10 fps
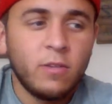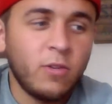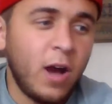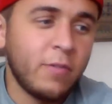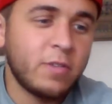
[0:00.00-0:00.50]

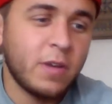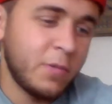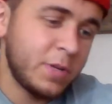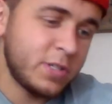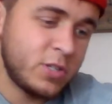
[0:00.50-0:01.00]
So obviously
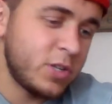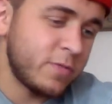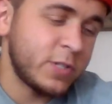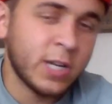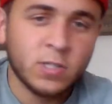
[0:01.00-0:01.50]
everybody's going to
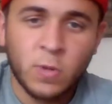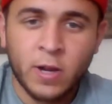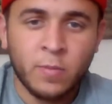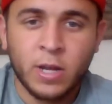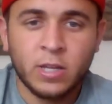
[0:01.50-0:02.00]
cheer for Jack
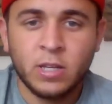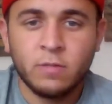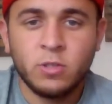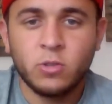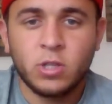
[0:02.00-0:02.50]
Swagger, but I could
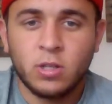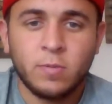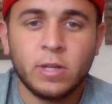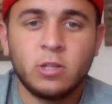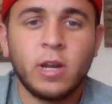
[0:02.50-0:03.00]
give two
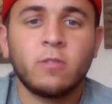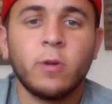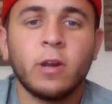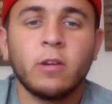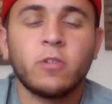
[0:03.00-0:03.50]
shits about Jack
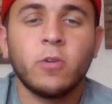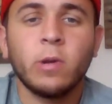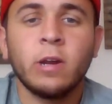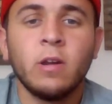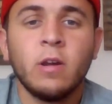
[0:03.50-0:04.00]
Swagger in his
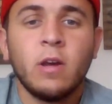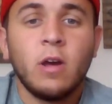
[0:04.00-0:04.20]
career.